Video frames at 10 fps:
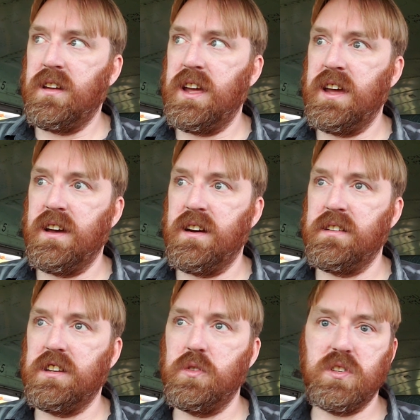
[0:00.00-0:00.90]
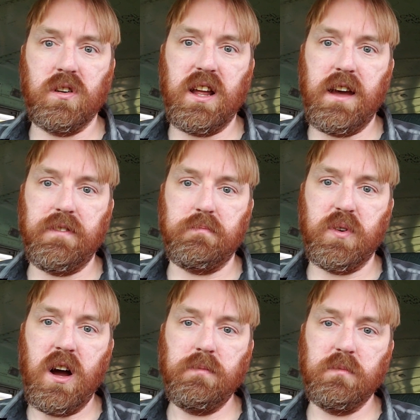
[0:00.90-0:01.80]
and you start having
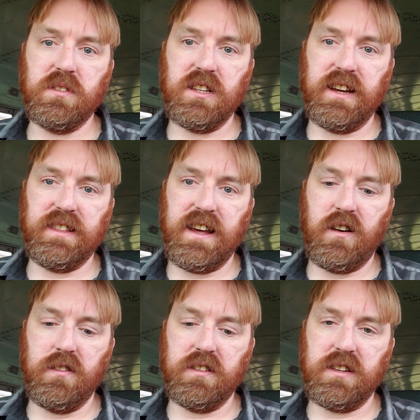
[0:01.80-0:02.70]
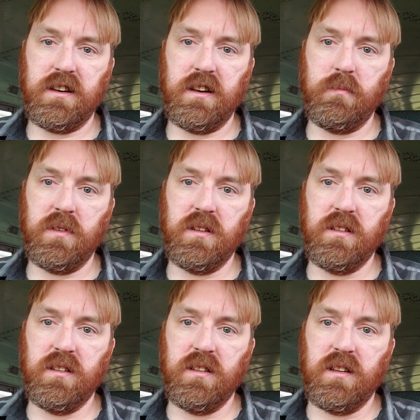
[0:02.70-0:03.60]
problems like that all the time,
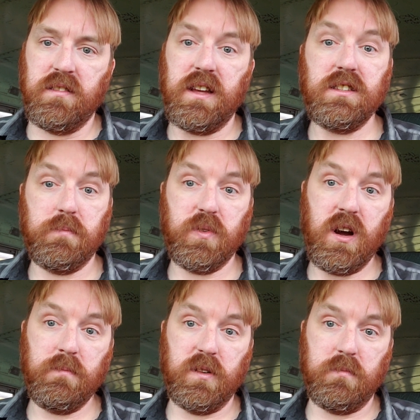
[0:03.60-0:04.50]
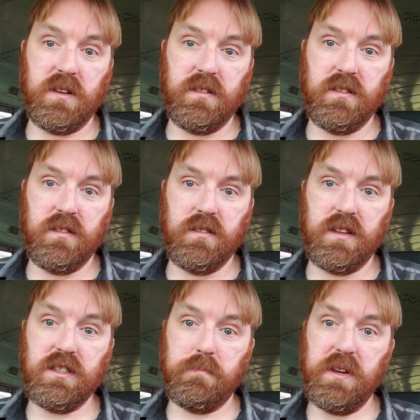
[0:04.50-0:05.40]
that's a problem.
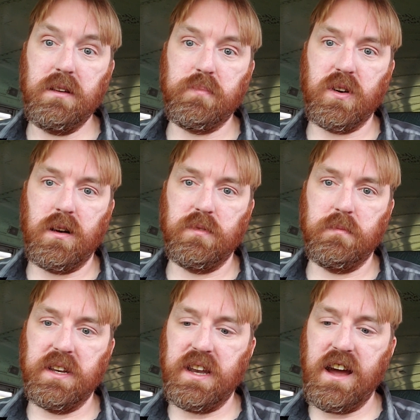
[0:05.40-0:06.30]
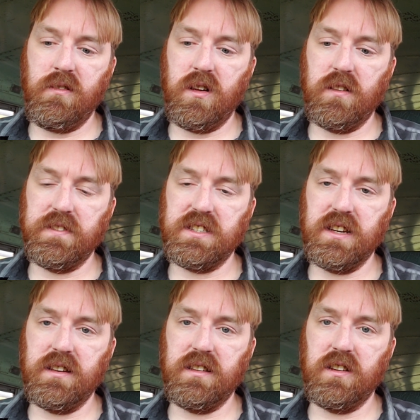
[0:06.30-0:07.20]
That's a big problem. And now all of a
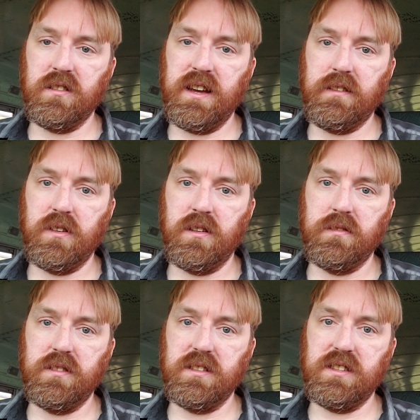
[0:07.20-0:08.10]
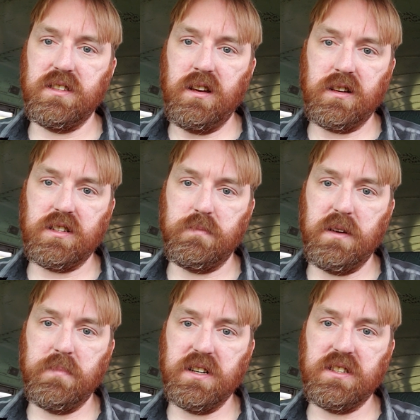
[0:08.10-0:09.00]
sudden you're like, well, this sucks.
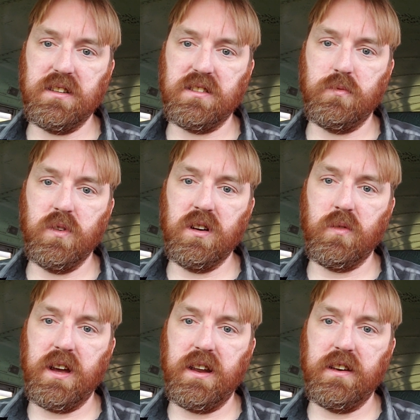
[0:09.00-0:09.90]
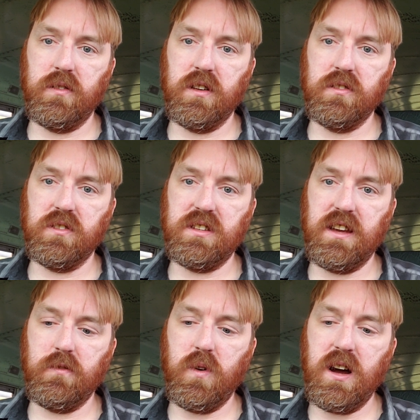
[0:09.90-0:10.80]
My bus doesn't work right. I don't
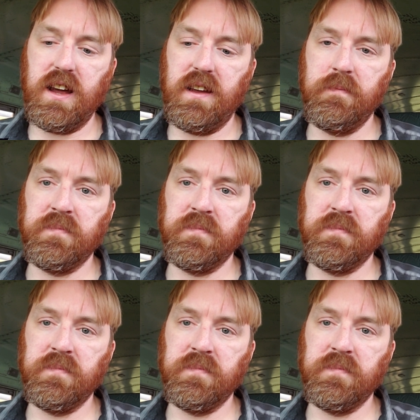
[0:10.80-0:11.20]
understand why.